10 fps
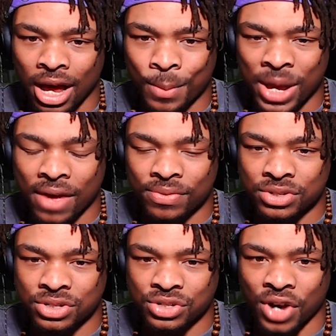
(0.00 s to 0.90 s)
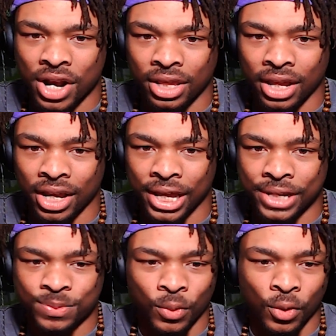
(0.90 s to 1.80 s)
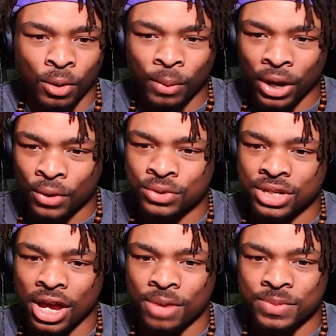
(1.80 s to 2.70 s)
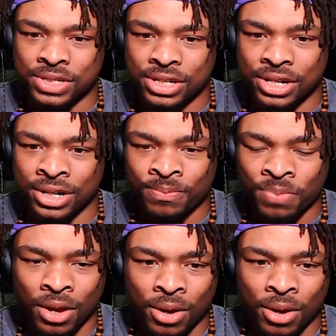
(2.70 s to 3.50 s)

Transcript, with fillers: I might have to just try to like explore it on my own time and see.